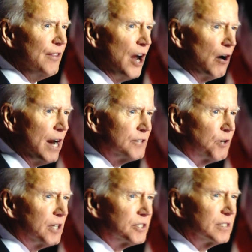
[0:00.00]
in their
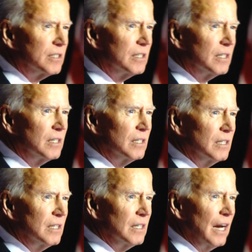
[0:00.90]
interest.
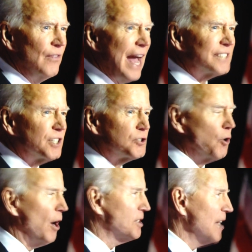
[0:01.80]
And that's the
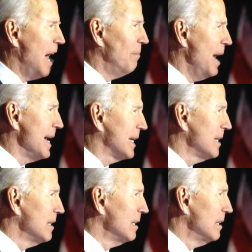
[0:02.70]
choice I'll make.
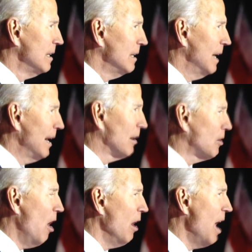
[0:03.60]
And I'll
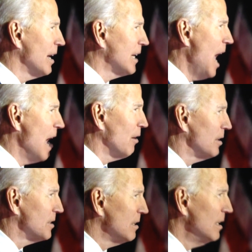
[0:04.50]
call on
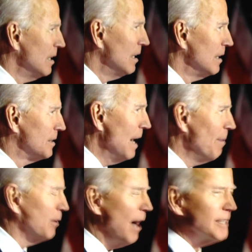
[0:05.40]
Congress,
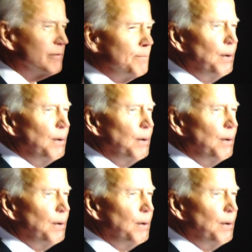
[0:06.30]
Democrats and